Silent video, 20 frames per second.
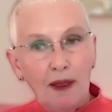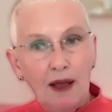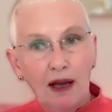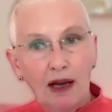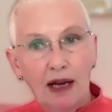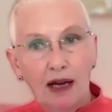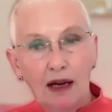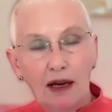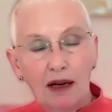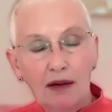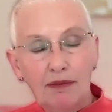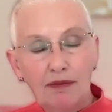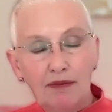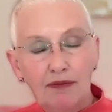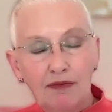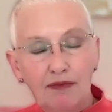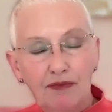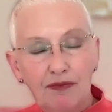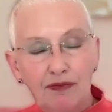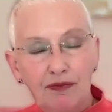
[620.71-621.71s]

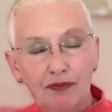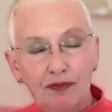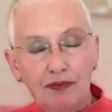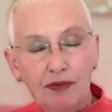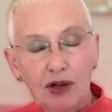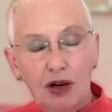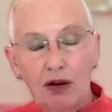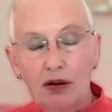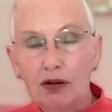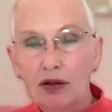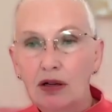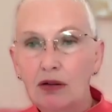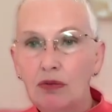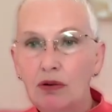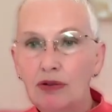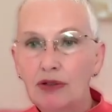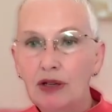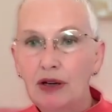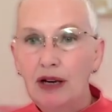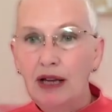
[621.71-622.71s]
What
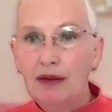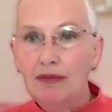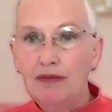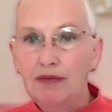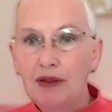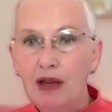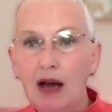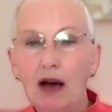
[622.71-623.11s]
was her name?